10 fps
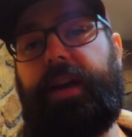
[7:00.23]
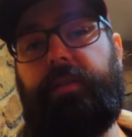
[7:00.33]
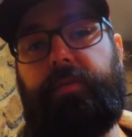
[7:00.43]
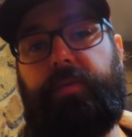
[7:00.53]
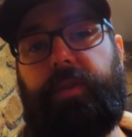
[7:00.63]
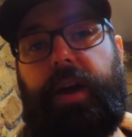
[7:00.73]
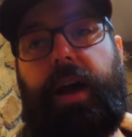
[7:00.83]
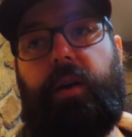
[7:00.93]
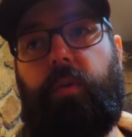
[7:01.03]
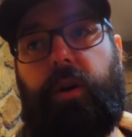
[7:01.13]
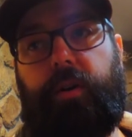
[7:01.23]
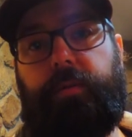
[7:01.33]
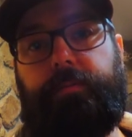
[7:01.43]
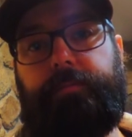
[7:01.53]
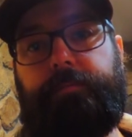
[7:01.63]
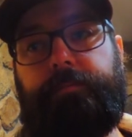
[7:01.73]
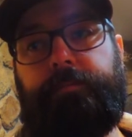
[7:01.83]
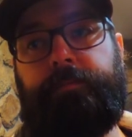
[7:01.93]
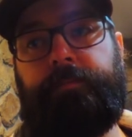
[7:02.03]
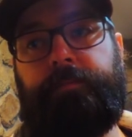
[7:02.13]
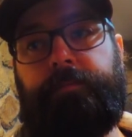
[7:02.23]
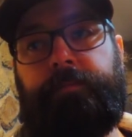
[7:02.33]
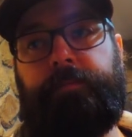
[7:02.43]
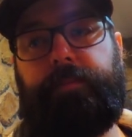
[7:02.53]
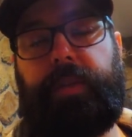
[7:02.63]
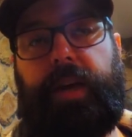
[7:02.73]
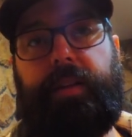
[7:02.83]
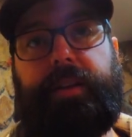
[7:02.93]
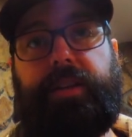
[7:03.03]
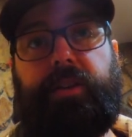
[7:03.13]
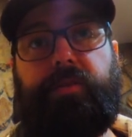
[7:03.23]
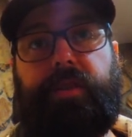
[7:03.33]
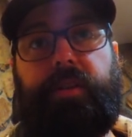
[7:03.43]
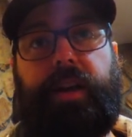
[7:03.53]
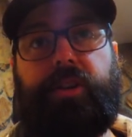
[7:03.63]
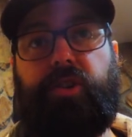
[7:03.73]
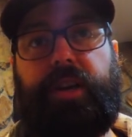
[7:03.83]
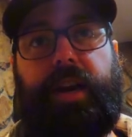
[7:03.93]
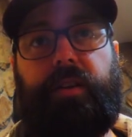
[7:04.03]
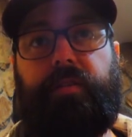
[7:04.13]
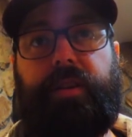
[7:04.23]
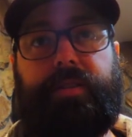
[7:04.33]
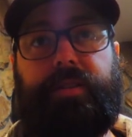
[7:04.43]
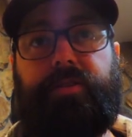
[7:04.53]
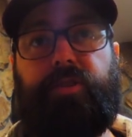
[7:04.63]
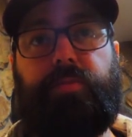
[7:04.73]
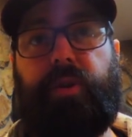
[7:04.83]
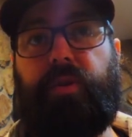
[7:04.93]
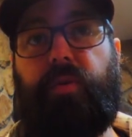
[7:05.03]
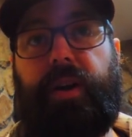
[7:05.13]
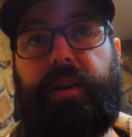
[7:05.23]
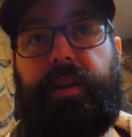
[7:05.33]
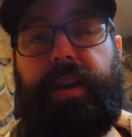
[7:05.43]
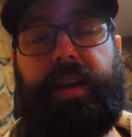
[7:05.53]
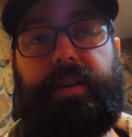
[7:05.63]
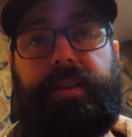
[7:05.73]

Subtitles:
kettle for the hot water. I like to use an electric kettle because it's super quick and